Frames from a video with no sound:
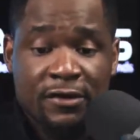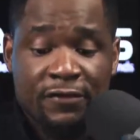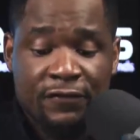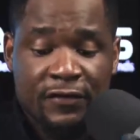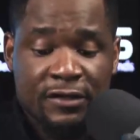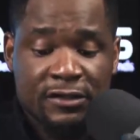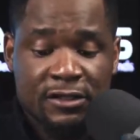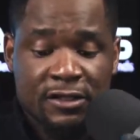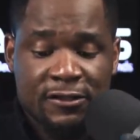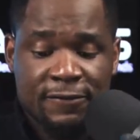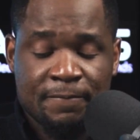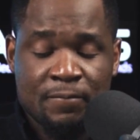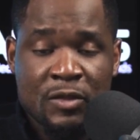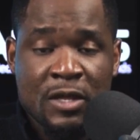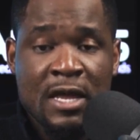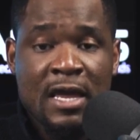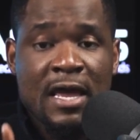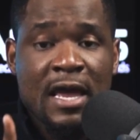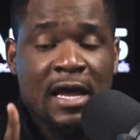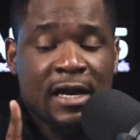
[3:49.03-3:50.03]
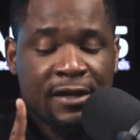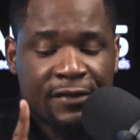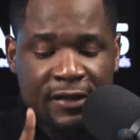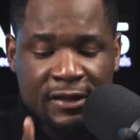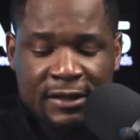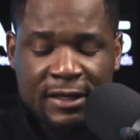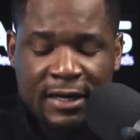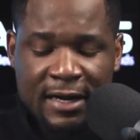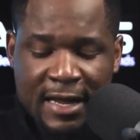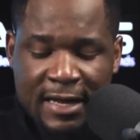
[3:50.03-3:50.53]
interfaces. And the
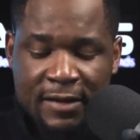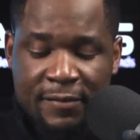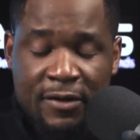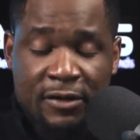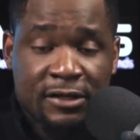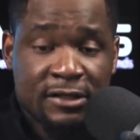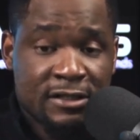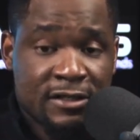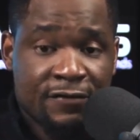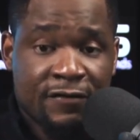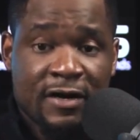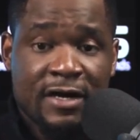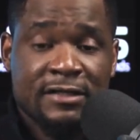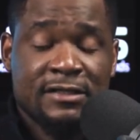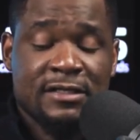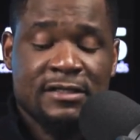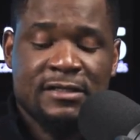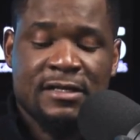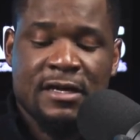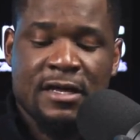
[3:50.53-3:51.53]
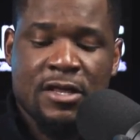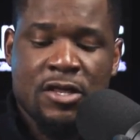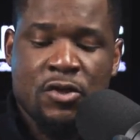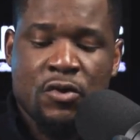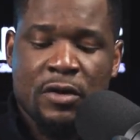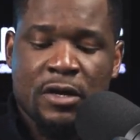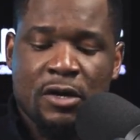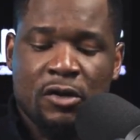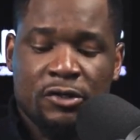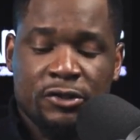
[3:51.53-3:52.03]
thing that I like about this device is that
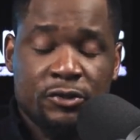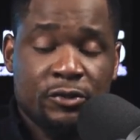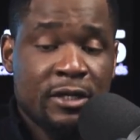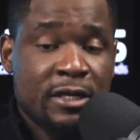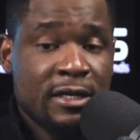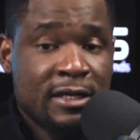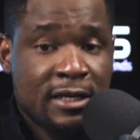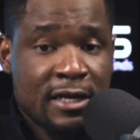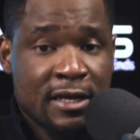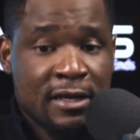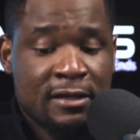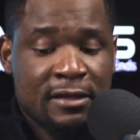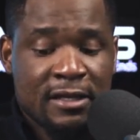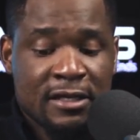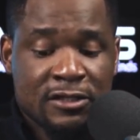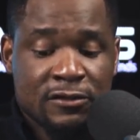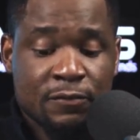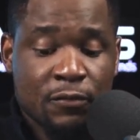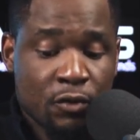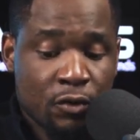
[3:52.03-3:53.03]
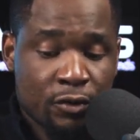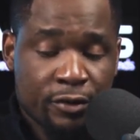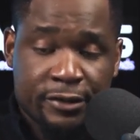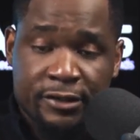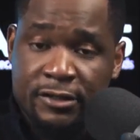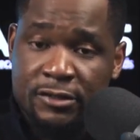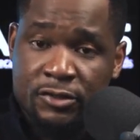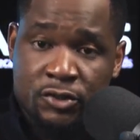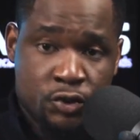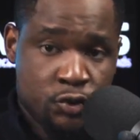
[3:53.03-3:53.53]
you can also dedicate these
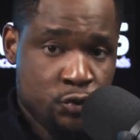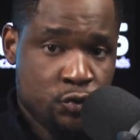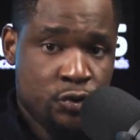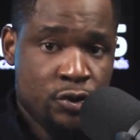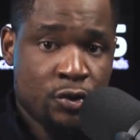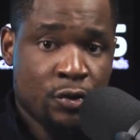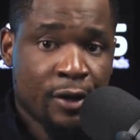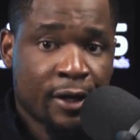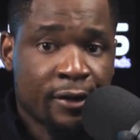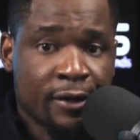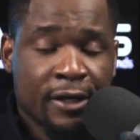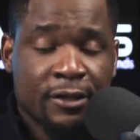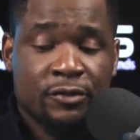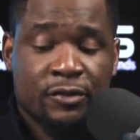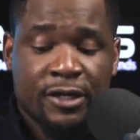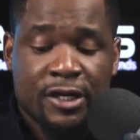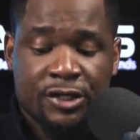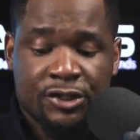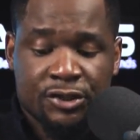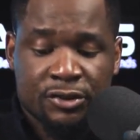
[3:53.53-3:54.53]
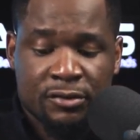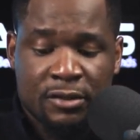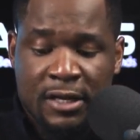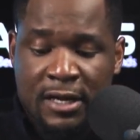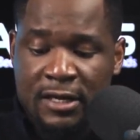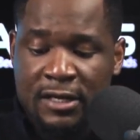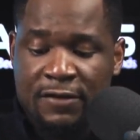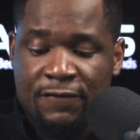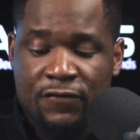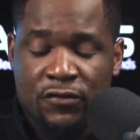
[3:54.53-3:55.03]
ports to your internet connection.
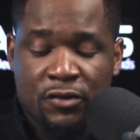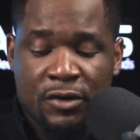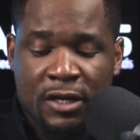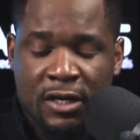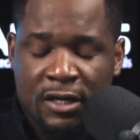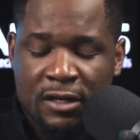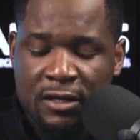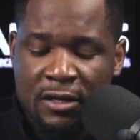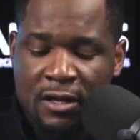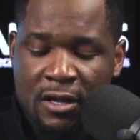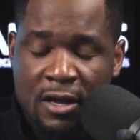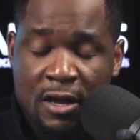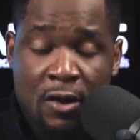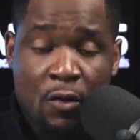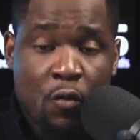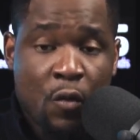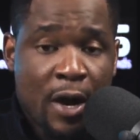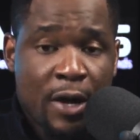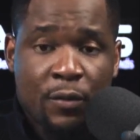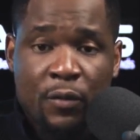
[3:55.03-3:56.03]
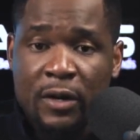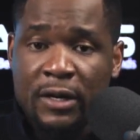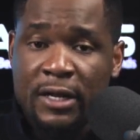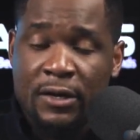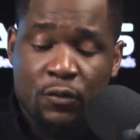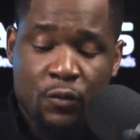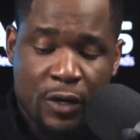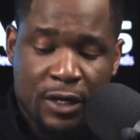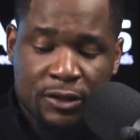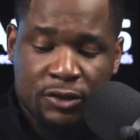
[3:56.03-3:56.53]
Like if you need WAN 1
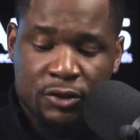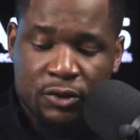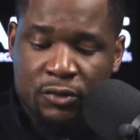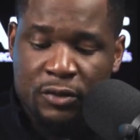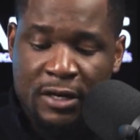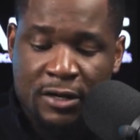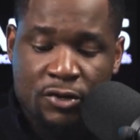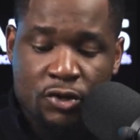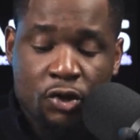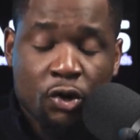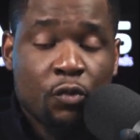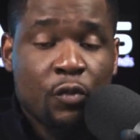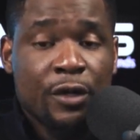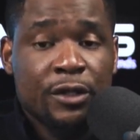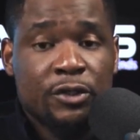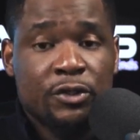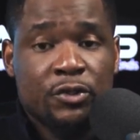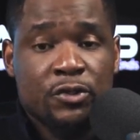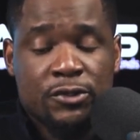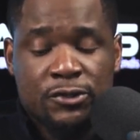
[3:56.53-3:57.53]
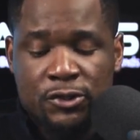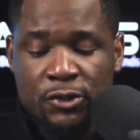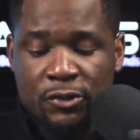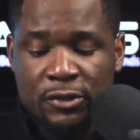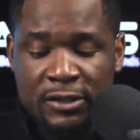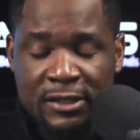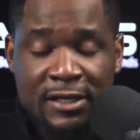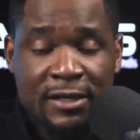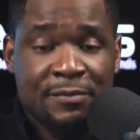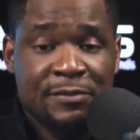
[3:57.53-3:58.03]
and WAN 2 and you don't want to use
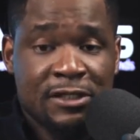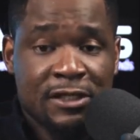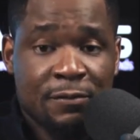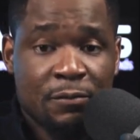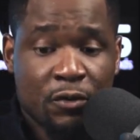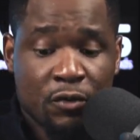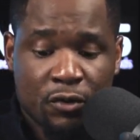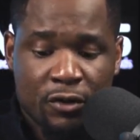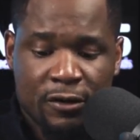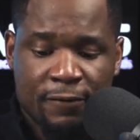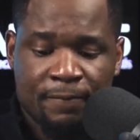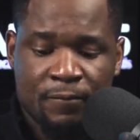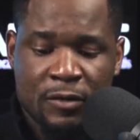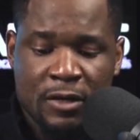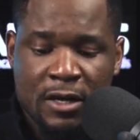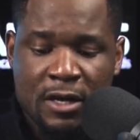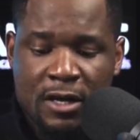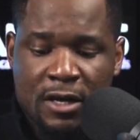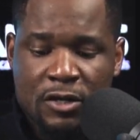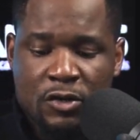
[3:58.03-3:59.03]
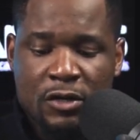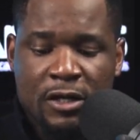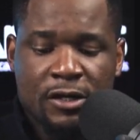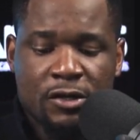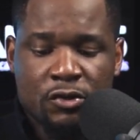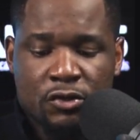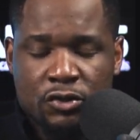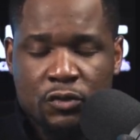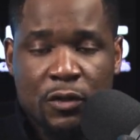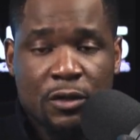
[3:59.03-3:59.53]
your DMZ port, you
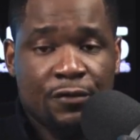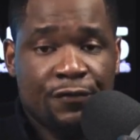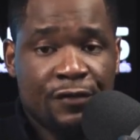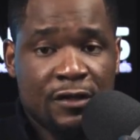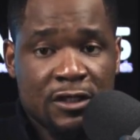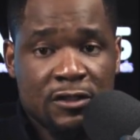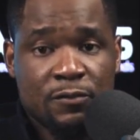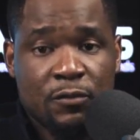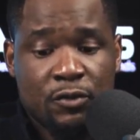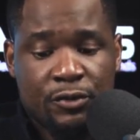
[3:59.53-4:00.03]
can use one of these